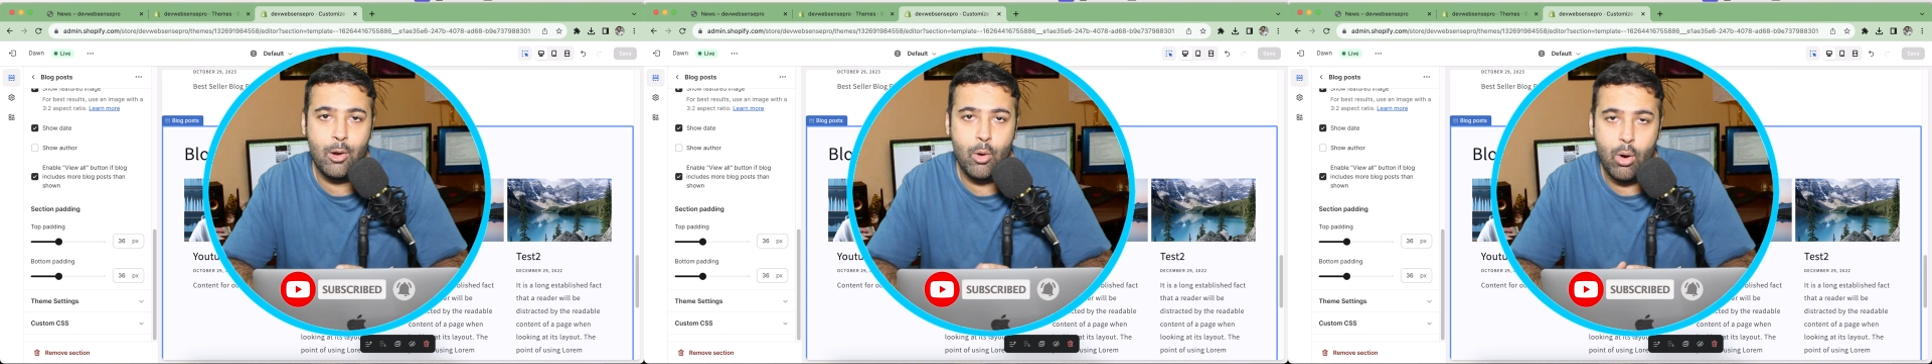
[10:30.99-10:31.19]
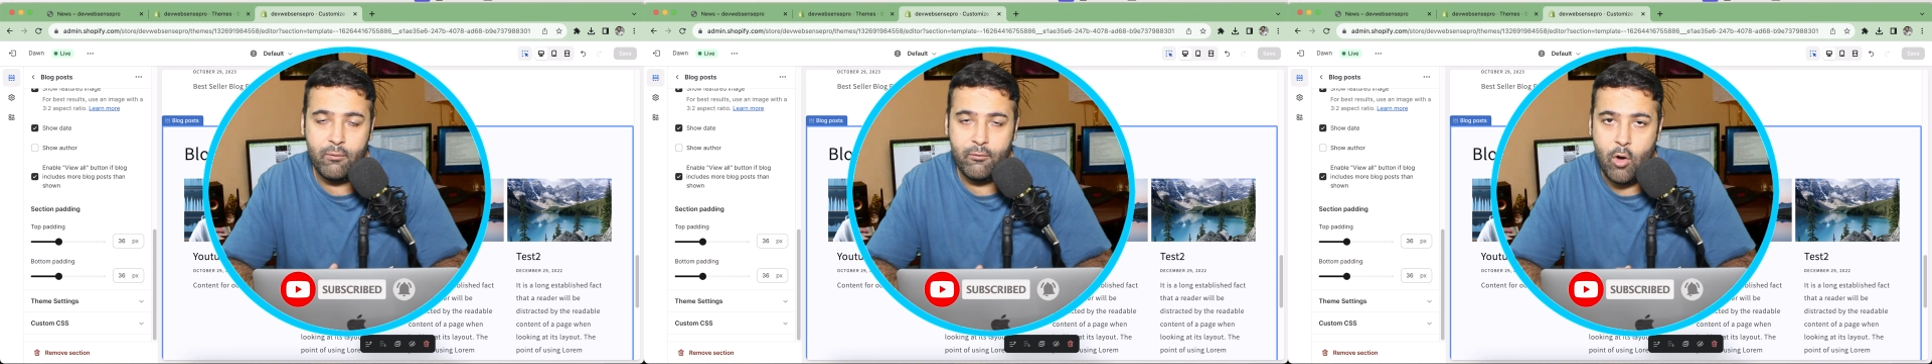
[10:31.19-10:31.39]
a
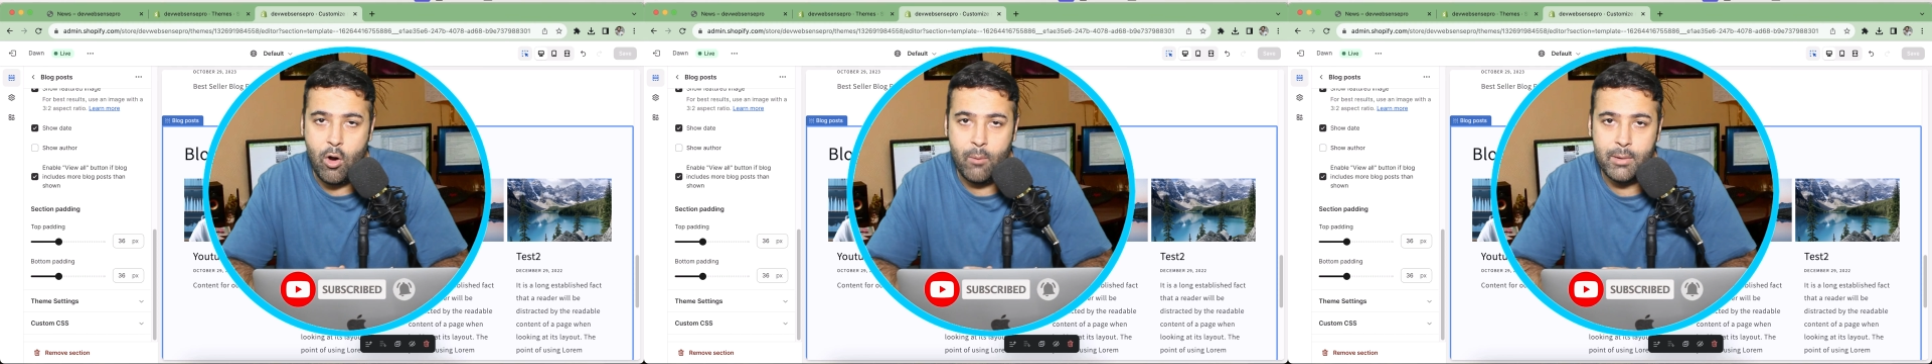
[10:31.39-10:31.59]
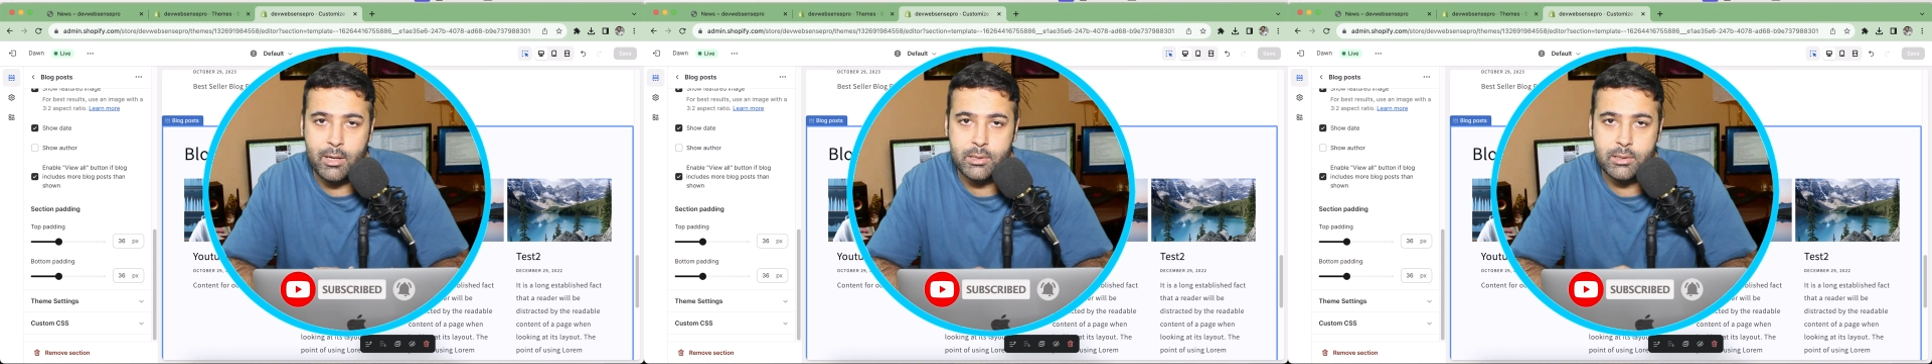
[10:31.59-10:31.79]
lot of
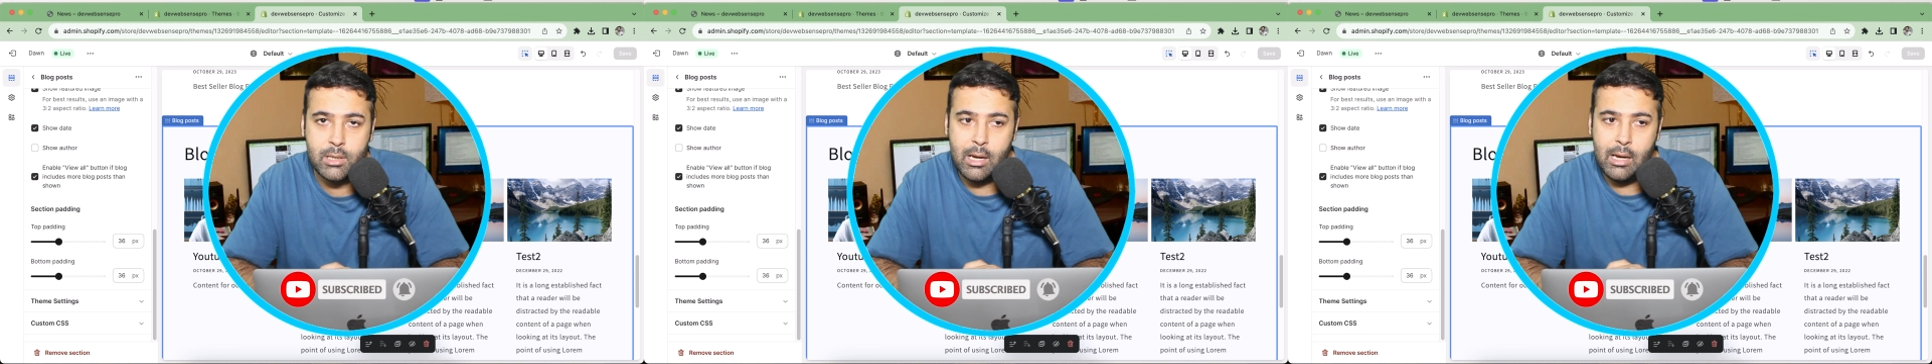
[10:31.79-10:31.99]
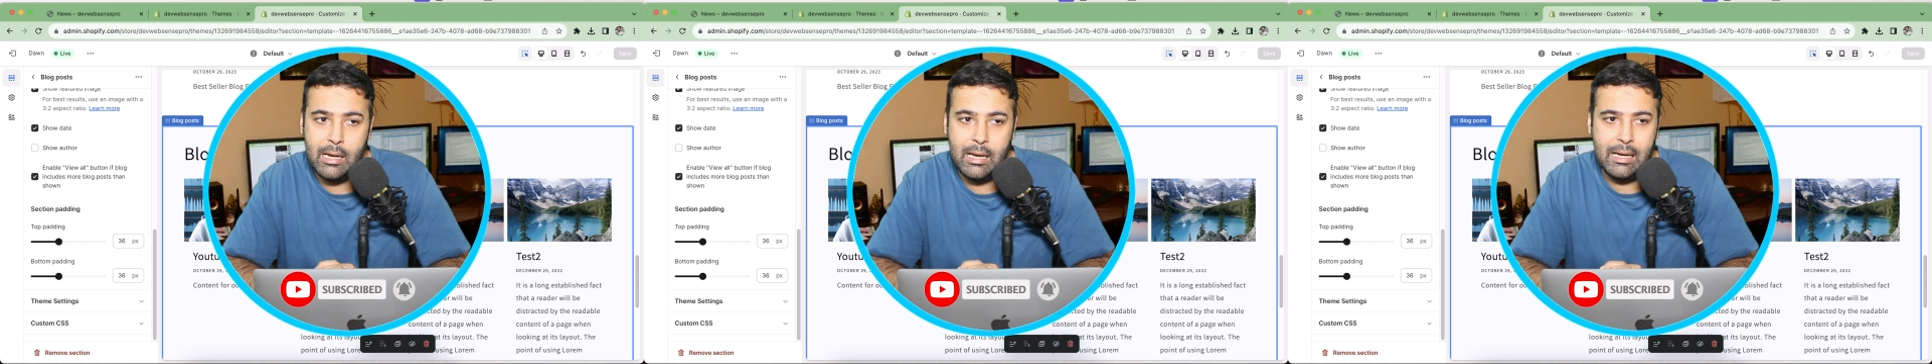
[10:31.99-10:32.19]
comments
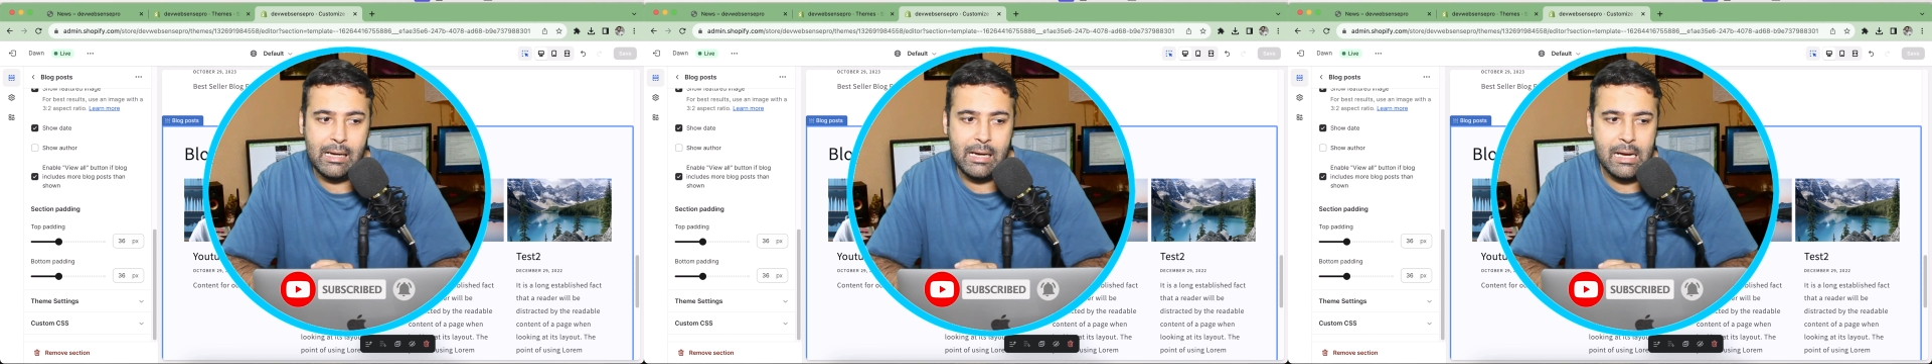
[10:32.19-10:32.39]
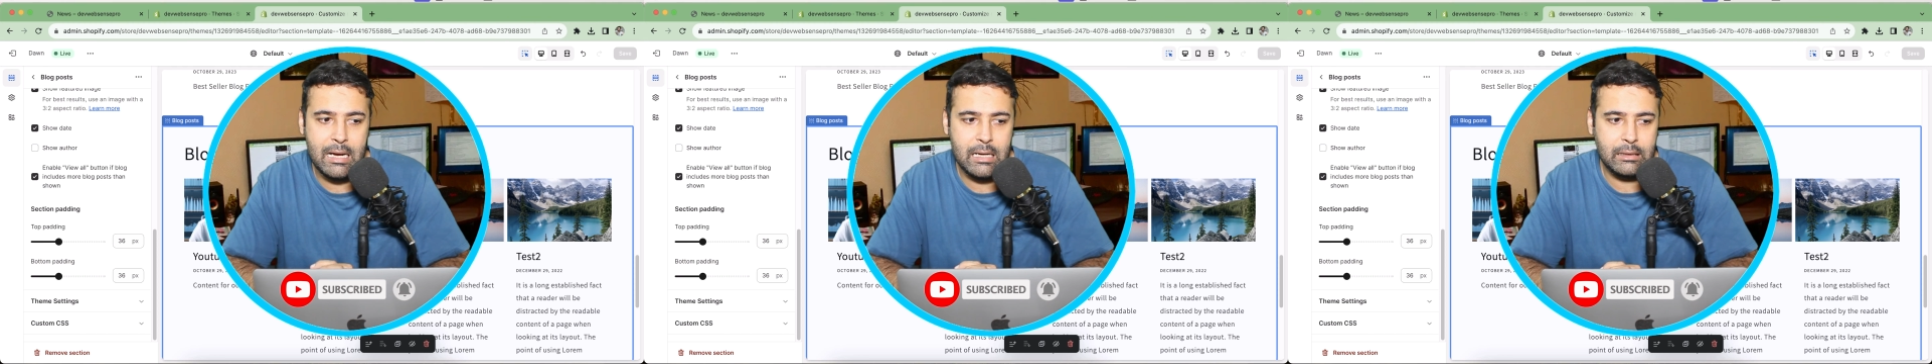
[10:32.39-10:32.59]

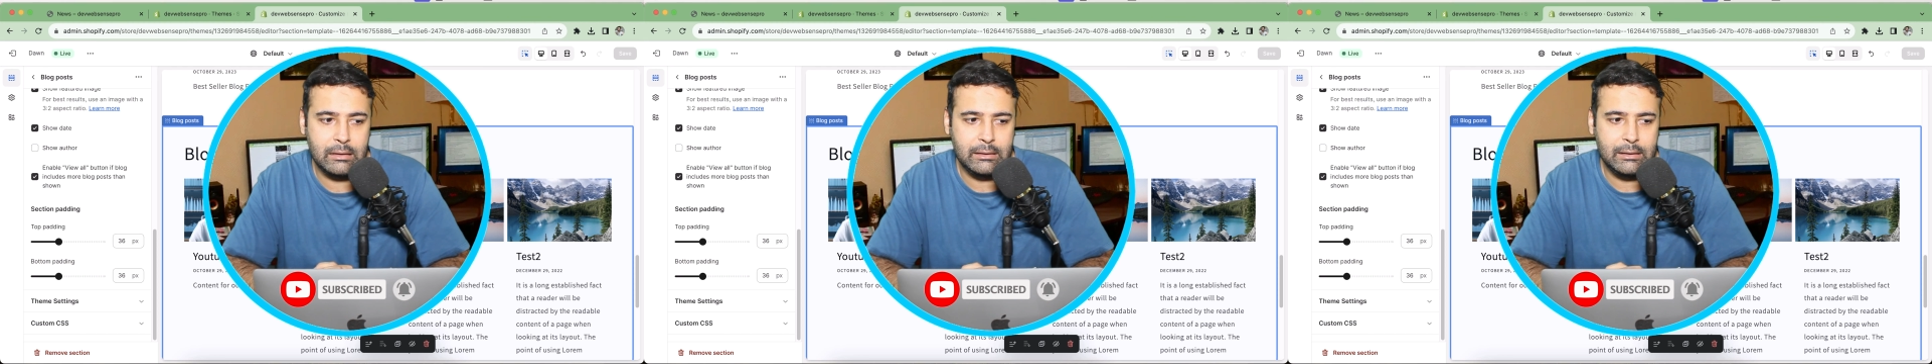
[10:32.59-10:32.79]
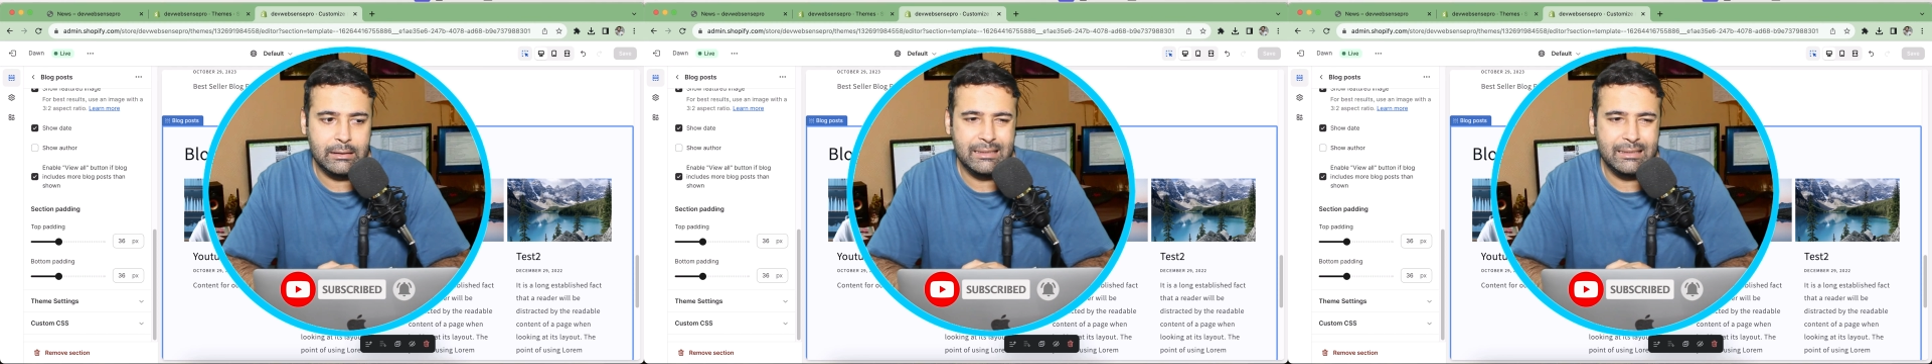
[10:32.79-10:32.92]
uh,